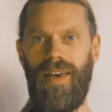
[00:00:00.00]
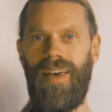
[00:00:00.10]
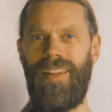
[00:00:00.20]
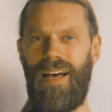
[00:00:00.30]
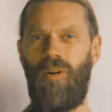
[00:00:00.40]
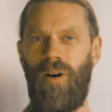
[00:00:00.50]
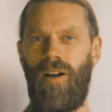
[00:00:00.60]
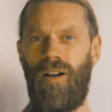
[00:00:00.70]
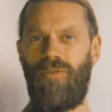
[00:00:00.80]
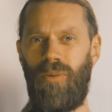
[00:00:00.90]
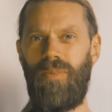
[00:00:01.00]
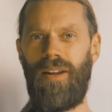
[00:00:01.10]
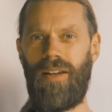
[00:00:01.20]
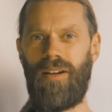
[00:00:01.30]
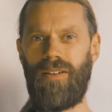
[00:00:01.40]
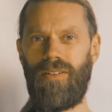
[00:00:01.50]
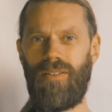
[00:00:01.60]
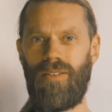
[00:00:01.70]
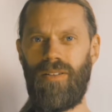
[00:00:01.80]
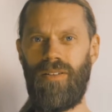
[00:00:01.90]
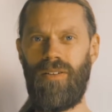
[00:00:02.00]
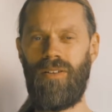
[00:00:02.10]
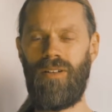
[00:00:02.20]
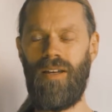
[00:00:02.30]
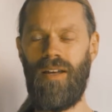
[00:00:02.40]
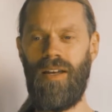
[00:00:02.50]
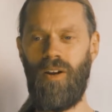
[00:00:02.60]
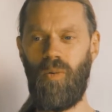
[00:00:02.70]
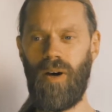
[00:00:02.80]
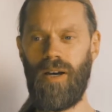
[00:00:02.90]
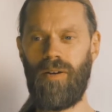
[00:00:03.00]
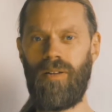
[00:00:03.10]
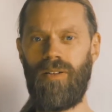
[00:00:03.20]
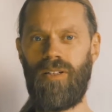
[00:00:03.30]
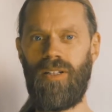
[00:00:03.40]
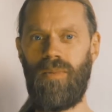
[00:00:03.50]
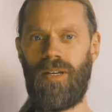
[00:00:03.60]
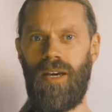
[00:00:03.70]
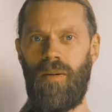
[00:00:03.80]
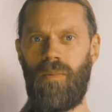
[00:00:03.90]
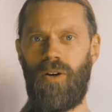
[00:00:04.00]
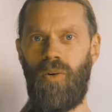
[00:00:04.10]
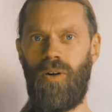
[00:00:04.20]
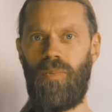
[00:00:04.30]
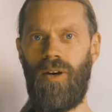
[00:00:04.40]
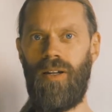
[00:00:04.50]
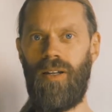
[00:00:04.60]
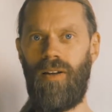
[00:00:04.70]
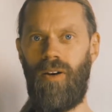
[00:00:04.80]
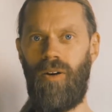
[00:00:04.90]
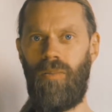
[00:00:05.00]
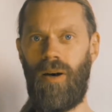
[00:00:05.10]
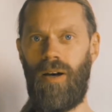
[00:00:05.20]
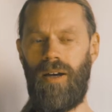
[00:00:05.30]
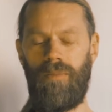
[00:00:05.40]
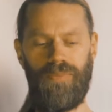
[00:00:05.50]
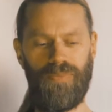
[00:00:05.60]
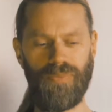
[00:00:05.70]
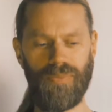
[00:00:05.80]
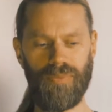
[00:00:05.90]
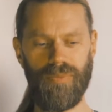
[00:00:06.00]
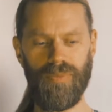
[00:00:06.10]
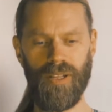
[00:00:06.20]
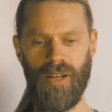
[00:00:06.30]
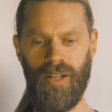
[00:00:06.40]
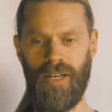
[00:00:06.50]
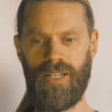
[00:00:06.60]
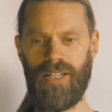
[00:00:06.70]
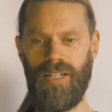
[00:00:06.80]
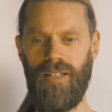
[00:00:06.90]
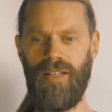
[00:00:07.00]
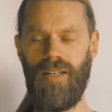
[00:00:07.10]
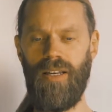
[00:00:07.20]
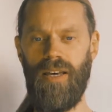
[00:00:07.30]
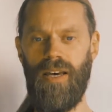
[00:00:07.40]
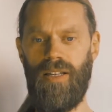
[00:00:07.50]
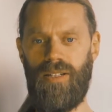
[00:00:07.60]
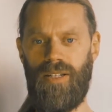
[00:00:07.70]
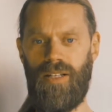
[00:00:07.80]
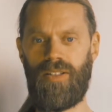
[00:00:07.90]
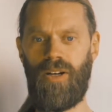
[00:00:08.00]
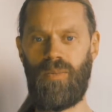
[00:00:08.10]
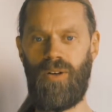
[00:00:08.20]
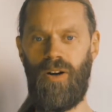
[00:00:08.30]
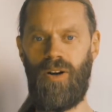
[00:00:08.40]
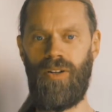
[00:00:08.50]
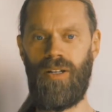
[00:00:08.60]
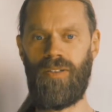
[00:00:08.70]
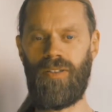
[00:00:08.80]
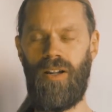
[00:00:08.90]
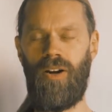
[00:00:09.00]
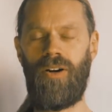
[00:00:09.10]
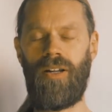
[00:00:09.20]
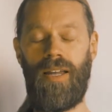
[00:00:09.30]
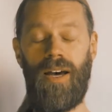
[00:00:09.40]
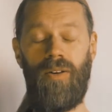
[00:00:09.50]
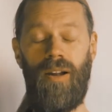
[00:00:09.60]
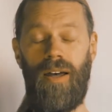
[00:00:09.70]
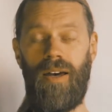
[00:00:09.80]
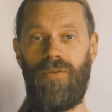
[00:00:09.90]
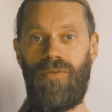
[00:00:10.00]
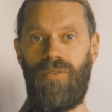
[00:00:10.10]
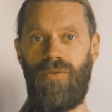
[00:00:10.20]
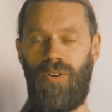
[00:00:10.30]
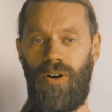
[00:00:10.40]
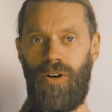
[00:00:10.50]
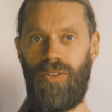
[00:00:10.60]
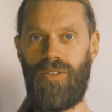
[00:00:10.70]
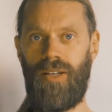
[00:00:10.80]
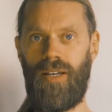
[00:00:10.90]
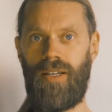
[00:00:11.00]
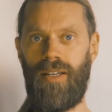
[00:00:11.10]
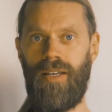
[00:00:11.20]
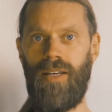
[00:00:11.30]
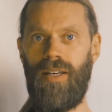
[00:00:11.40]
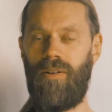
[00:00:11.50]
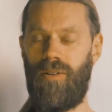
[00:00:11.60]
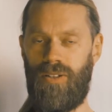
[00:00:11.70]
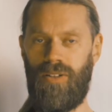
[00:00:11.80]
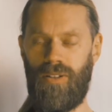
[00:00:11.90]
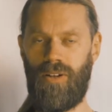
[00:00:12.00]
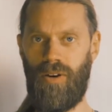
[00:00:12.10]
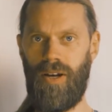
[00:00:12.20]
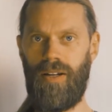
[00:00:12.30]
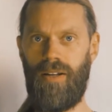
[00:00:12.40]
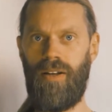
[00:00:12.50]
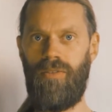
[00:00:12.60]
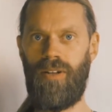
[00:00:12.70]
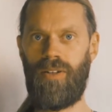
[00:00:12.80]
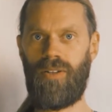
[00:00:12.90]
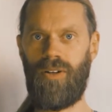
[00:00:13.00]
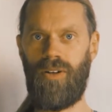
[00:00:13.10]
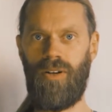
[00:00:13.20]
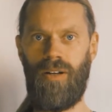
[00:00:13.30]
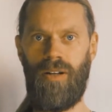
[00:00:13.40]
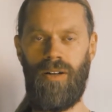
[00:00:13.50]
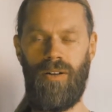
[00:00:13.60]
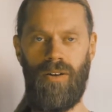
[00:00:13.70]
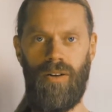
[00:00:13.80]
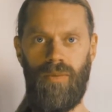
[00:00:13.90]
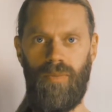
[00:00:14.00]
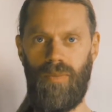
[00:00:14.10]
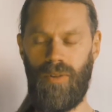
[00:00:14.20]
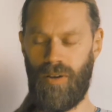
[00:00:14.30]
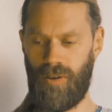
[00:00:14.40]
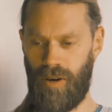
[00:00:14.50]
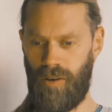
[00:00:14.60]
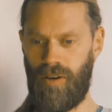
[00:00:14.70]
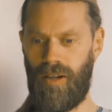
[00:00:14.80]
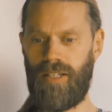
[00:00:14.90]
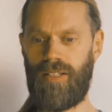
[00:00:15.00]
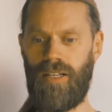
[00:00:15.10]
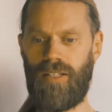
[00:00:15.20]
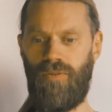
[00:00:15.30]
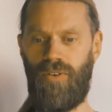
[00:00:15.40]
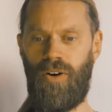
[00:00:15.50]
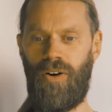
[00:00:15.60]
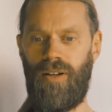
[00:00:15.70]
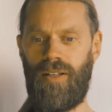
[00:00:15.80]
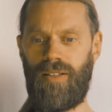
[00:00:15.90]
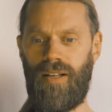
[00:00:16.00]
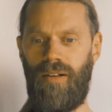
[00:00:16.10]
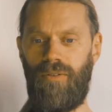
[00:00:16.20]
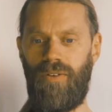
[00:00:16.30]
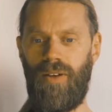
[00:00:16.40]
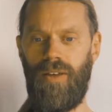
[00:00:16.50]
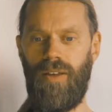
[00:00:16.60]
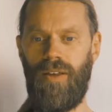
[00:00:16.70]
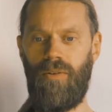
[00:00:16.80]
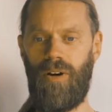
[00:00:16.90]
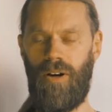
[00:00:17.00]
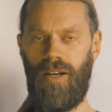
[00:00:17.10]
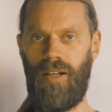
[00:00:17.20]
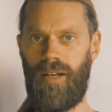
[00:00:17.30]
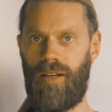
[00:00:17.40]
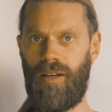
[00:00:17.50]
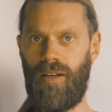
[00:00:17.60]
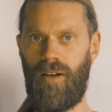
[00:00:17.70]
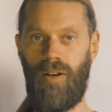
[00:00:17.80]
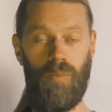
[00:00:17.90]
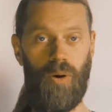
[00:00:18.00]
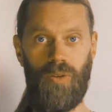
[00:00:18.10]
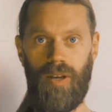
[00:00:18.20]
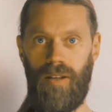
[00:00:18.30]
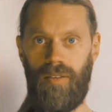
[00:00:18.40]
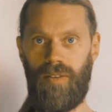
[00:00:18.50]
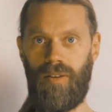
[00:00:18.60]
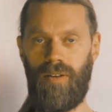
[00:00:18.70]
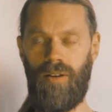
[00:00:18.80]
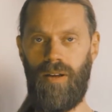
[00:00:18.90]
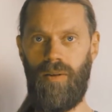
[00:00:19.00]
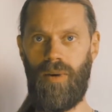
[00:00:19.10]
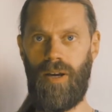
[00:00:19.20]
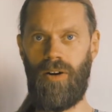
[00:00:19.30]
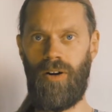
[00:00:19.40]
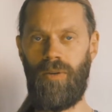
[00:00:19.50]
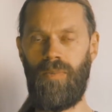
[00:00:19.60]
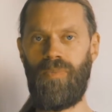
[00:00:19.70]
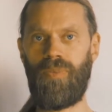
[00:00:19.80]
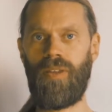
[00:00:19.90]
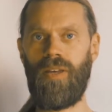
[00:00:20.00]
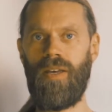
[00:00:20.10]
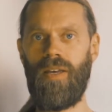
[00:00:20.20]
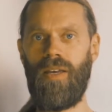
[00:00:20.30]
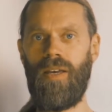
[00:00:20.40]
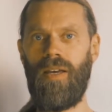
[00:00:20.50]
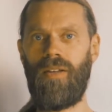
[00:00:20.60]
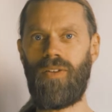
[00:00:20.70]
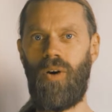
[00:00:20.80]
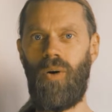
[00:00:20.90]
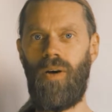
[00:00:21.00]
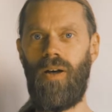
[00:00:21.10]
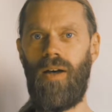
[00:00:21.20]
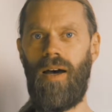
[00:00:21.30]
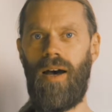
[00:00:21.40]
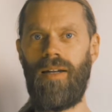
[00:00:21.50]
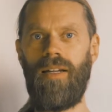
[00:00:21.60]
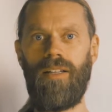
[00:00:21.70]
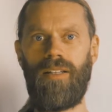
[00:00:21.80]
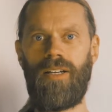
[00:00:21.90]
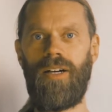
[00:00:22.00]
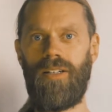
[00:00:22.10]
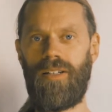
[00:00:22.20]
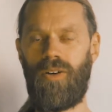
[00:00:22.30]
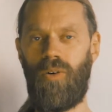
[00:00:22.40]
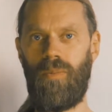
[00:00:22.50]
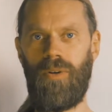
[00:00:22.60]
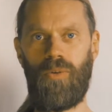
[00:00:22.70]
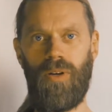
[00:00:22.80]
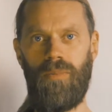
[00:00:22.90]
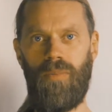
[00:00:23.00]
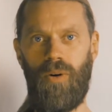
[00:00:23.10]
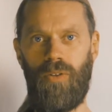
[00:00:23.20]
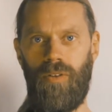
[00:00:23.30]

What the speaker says: And that went on for many years. In a way, she became codependent on my addiction, and she has come to learn this and learning now in life for her sake, which is a great adventure and a great realization for her in itself. We're healing on both ends, me and her. So I needed to cut the cord between both